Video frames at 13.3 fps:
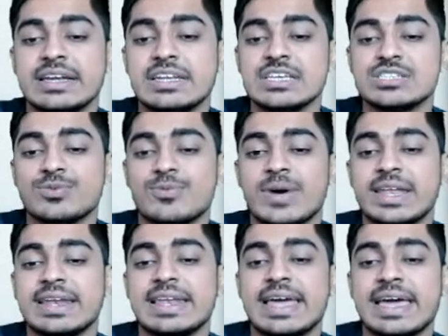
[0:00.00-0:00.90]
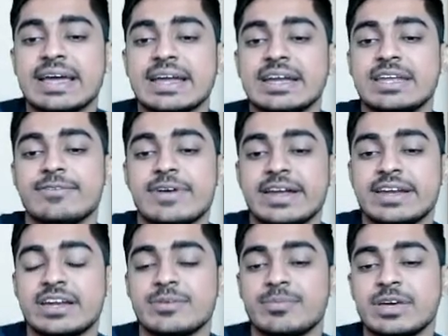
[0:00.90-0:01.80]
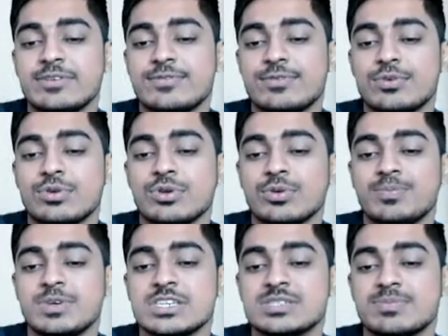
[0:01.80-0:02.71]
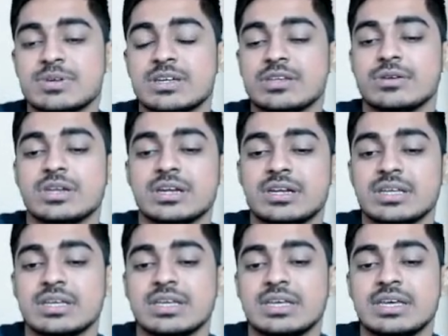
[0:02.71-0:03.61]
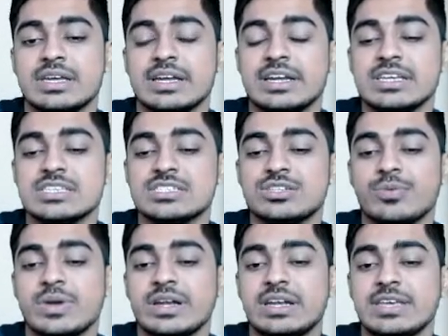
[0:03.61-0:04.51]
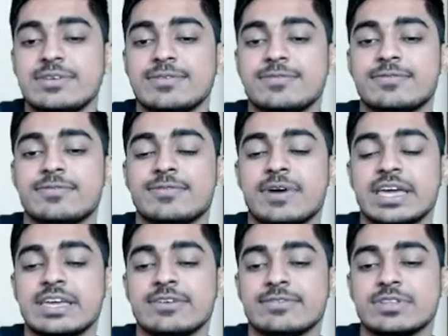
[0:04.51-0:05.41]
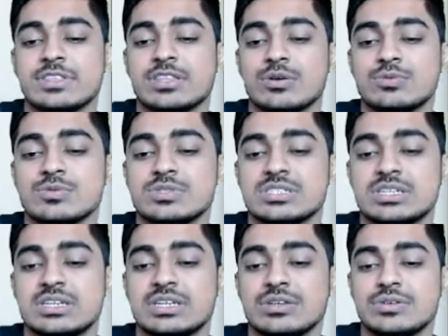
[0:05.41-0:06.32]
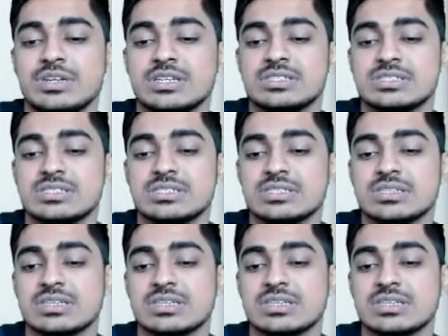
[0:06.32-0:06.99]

is 1 lakh divided by 4 rupees per unit. is 25,000 units.